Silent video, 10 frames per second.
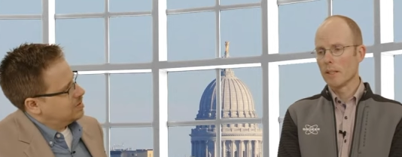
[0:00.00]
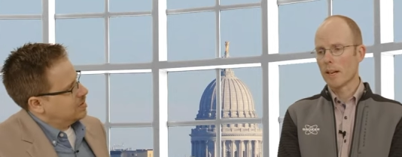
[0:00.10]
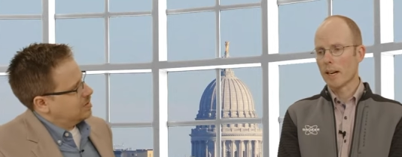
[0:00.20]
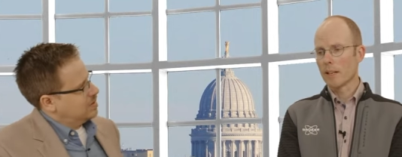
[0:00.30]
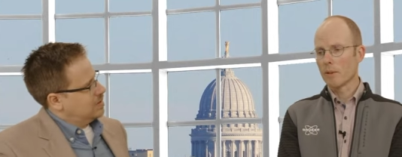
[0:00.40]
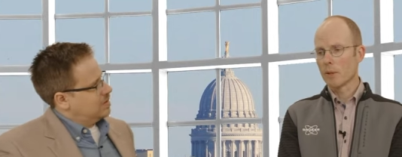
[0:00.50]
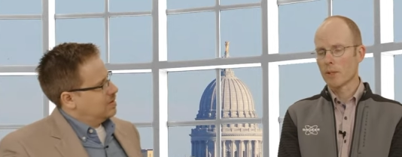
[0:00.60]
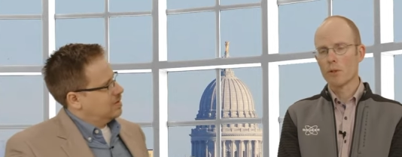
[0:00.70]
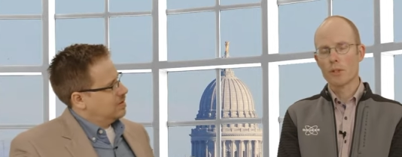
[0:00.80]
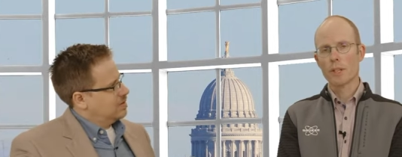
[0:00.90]
Speaker 1: high
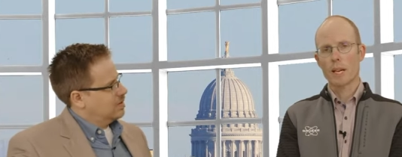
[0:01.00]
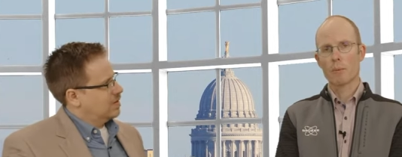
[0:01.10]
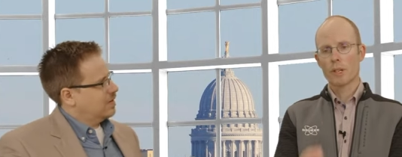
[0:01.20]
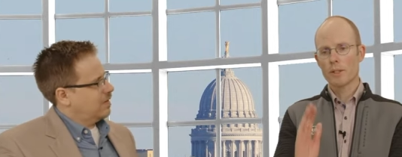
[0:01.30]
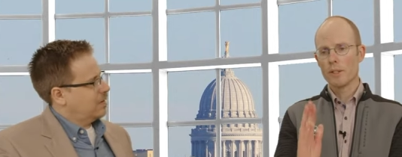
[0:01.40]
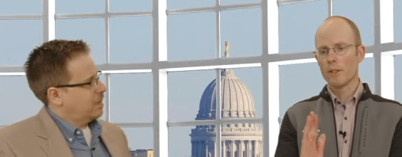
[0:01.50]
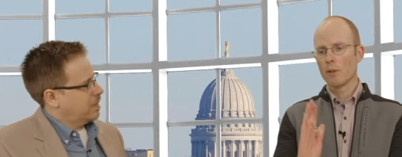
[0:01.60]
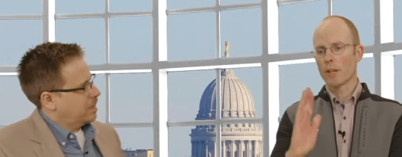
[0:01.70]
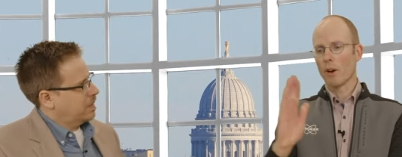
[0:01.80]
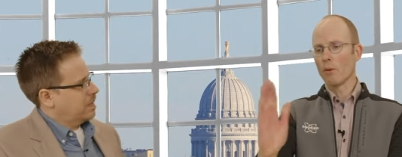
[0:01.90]
resolution cameras,
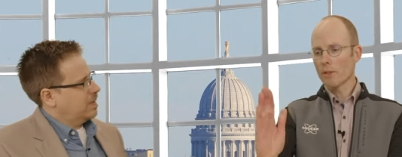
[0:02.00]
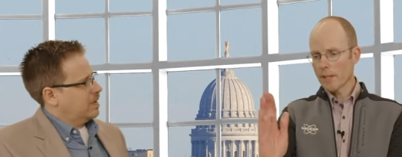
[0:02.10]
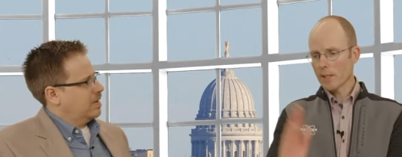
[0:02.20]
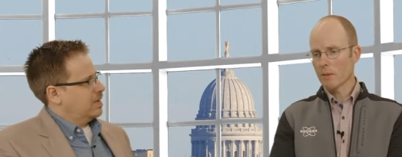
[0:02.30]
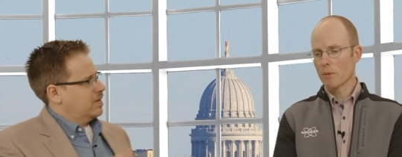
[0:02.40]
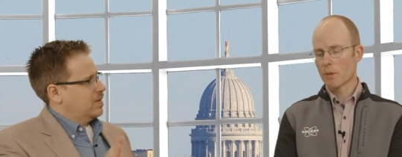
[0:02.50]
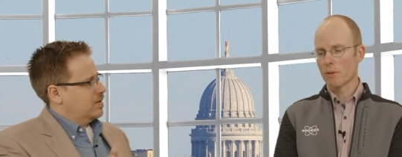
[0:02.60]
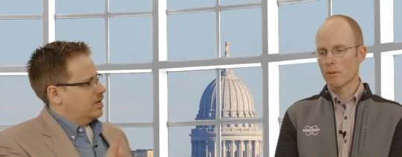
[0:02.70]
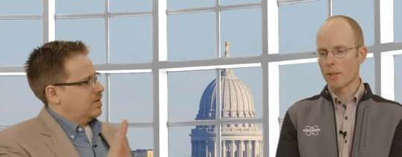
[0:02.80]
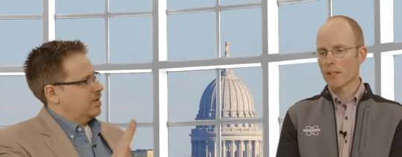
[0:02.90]
indeed, you can offset them,
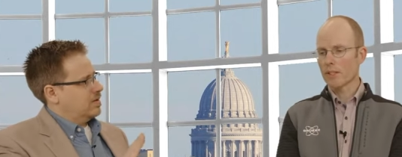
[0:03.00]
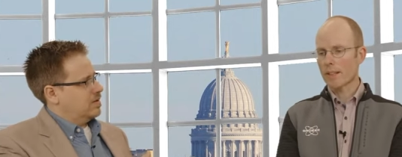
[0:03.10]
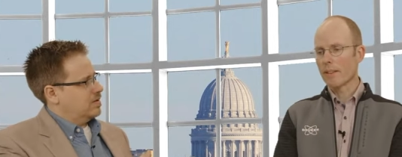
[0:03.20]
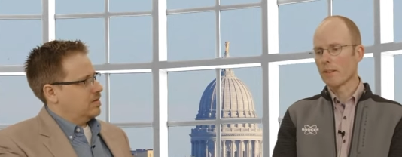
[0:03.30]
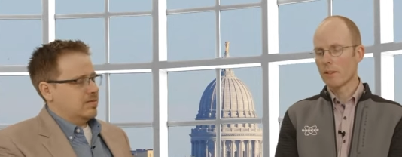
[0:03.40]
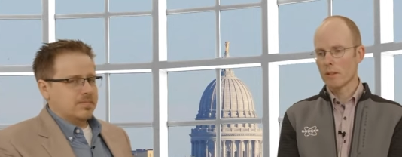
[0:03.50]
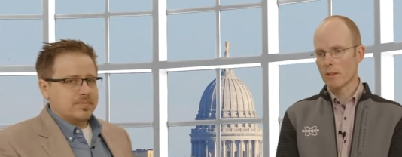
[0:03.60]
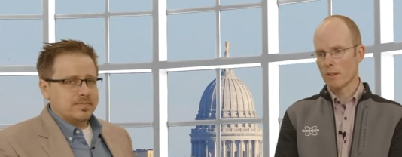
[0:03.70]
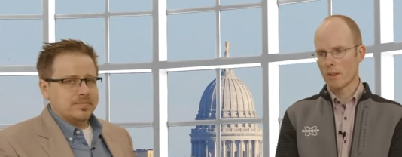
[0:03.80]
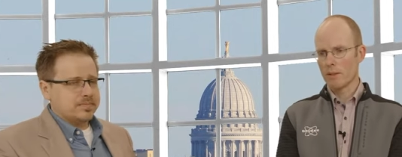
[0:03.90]
so to extend
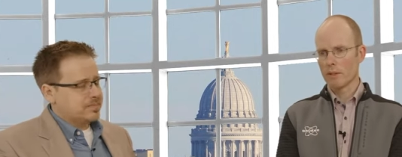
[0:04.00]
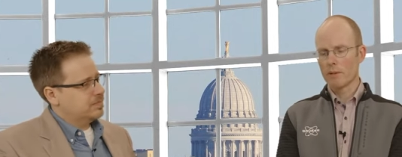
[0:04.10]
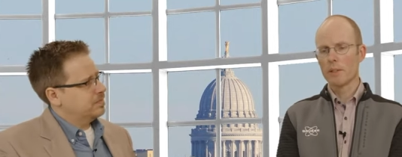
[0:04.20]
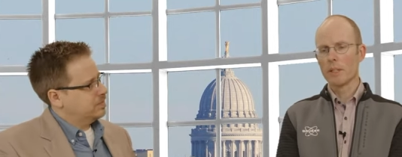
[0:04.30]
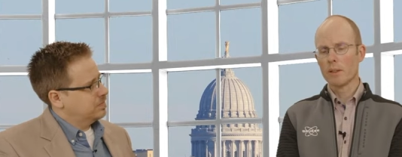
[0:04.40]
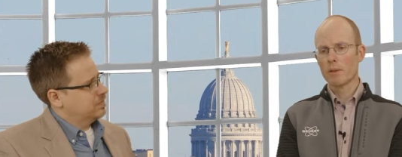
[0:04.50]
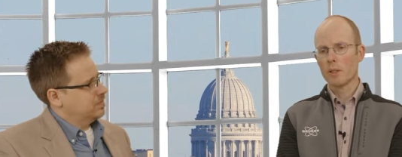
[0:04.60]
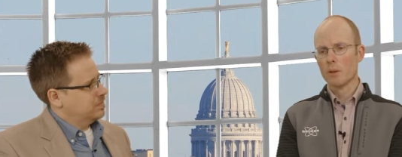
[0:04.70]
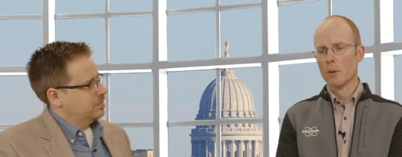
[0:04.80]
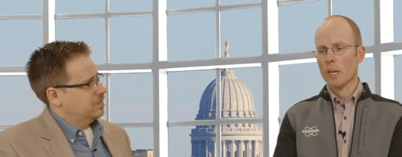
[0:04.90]
even the field
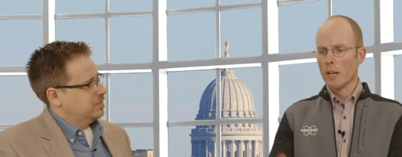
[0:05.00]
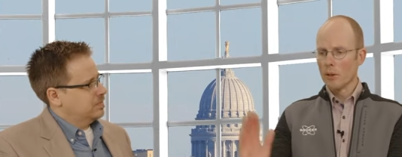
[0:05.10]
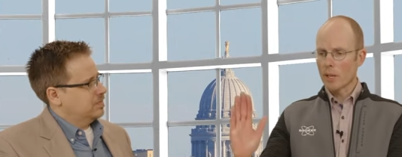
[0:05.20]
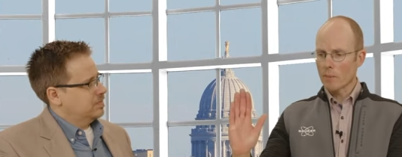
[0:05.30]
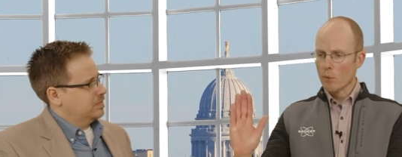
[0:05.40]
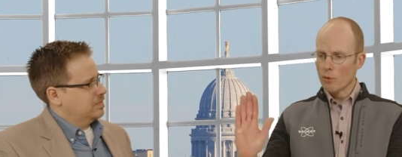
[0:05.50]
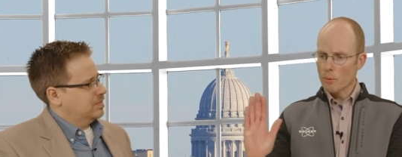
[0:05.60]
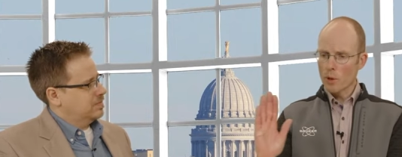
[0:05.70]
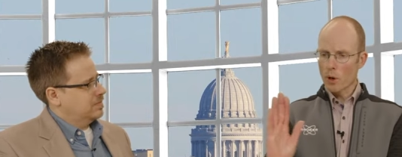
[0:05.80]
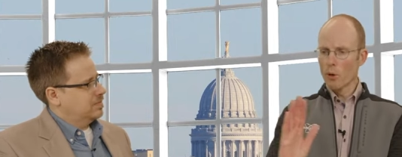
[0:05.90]
of view. You can
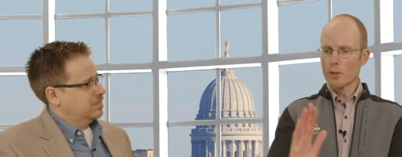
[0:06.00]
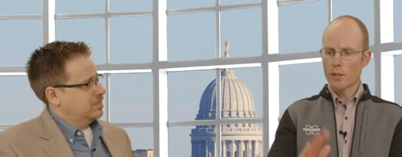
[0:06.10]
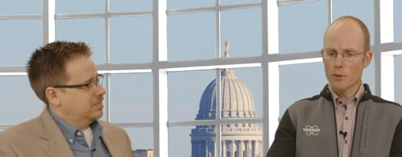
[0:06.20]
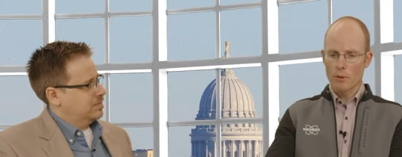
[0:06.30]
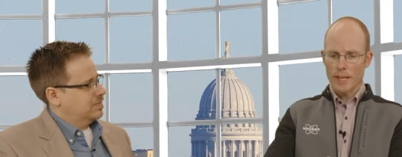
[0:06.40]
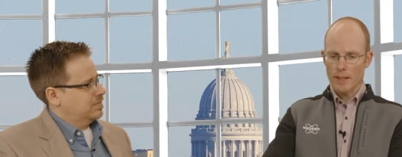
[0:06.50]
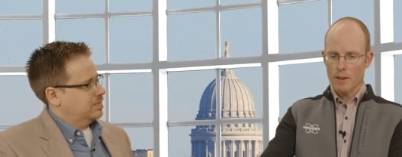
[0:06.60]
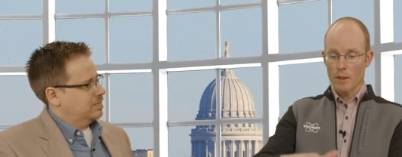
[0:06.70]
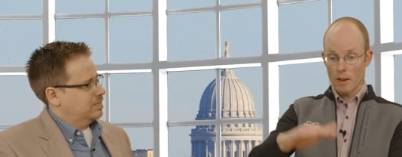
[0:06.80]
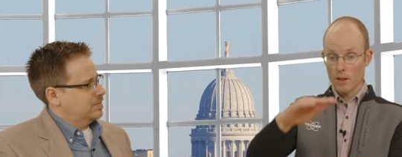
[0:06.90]
move them closer to
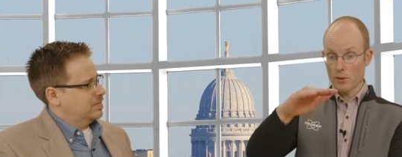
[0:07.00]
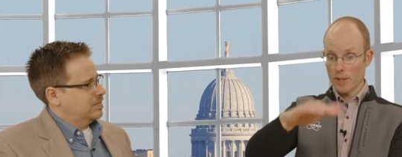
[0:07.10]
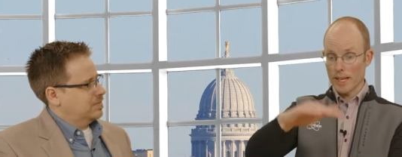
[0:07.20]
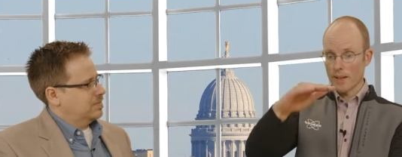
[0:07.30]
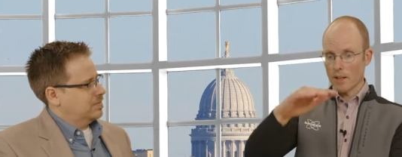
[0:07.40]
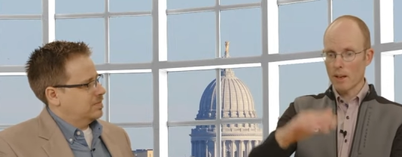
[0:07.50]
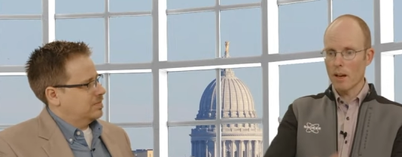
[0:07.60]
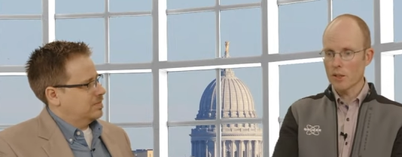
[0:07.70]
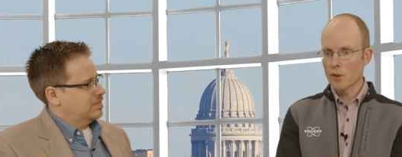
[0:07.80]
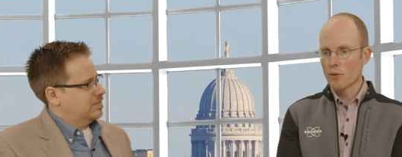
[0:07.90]
get also again a
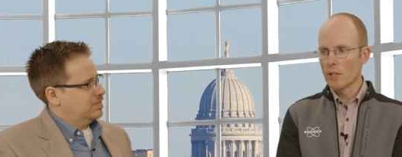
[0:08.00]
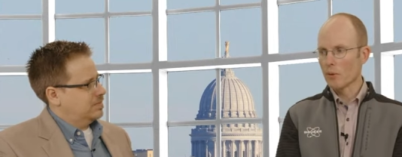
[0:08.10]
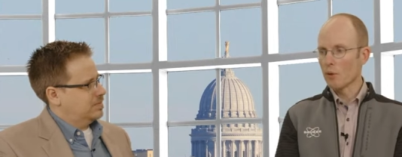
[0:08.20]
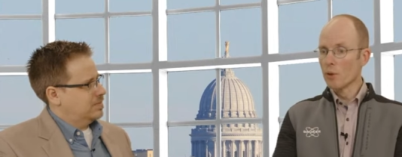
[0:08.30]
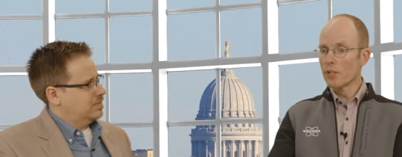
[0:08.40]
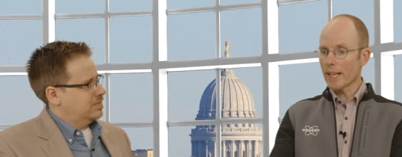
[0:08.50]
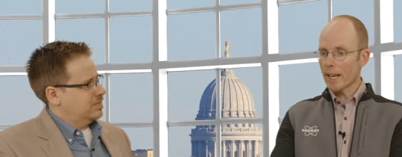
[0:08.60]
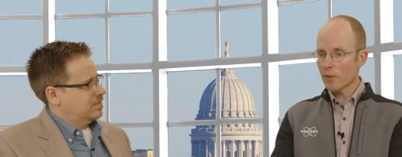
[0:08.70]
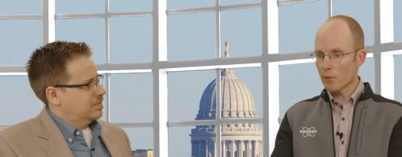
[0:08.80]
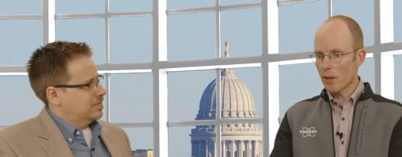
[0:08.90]
larger field of view,
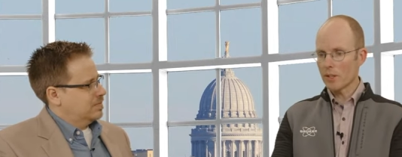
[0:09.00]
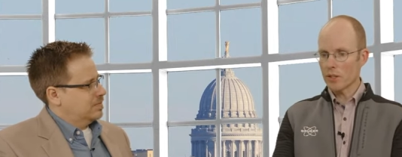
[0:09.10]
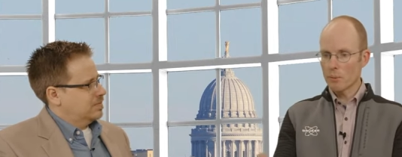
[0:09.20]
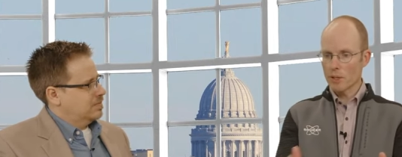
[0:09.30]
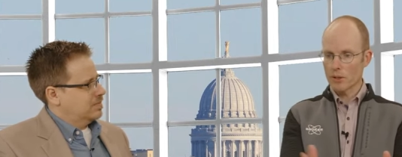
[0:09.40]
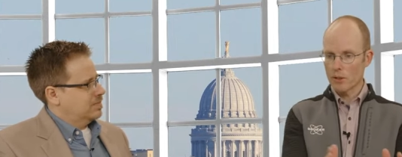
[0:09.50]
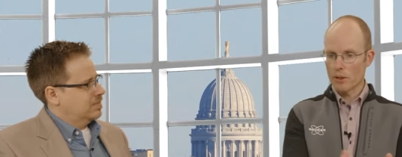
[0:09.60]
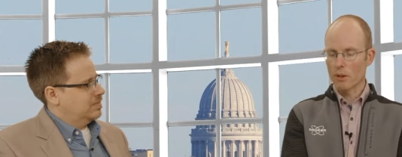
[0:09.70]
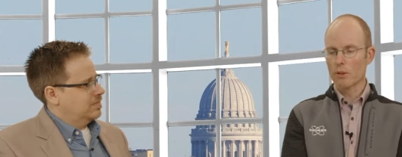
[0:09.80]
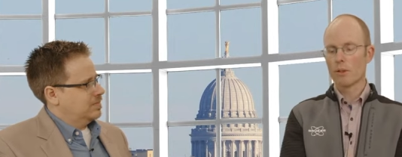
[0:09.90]
scan faster because
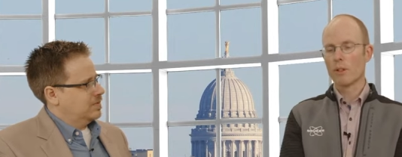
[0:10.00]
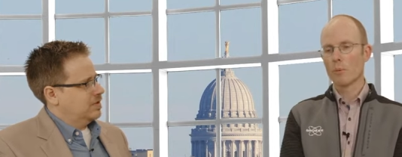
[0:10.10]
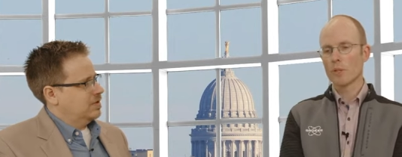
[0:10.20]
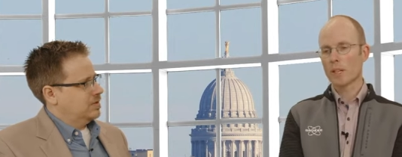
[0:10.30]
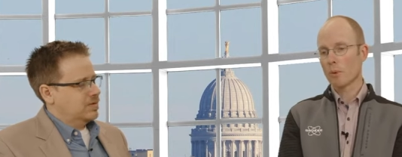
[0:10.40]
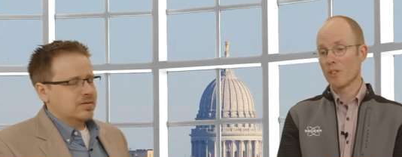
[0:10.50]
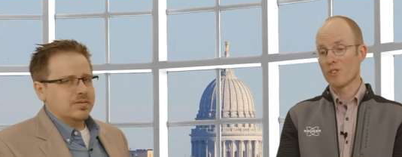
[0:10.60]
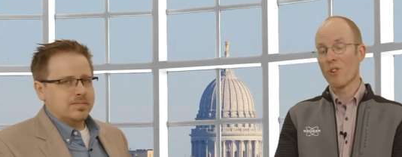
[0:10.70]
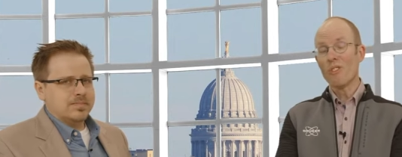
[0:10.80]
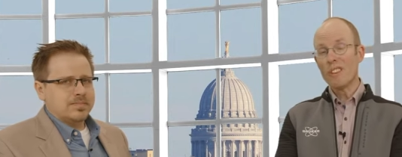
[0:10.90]
you're close to the object when
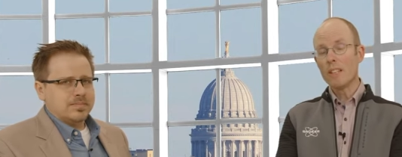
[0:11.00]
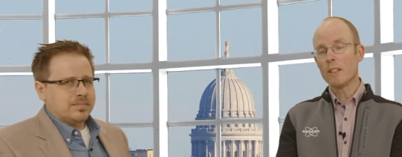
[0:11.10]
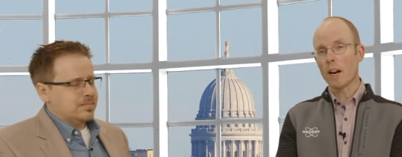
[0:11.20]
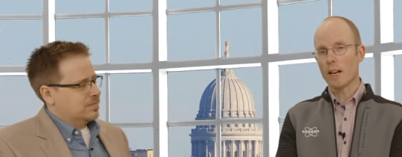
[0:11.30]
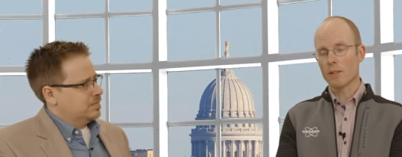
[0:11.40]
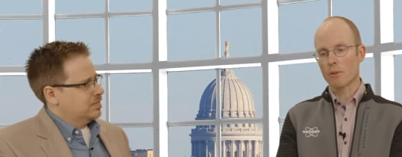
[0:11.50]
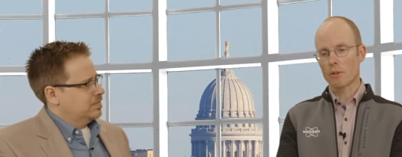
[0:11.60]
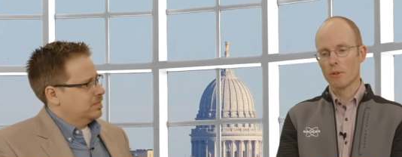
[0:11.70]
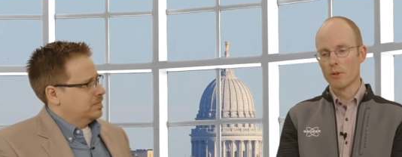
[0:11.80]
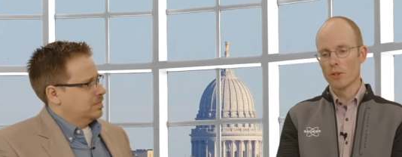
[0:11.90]
you don't need the highest
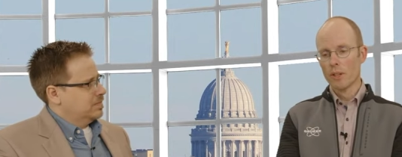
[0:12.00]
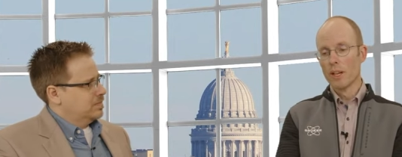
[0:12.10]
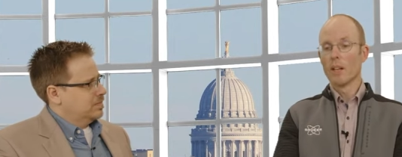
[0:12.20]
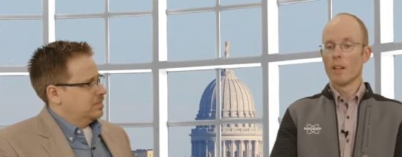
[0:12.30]
resolution.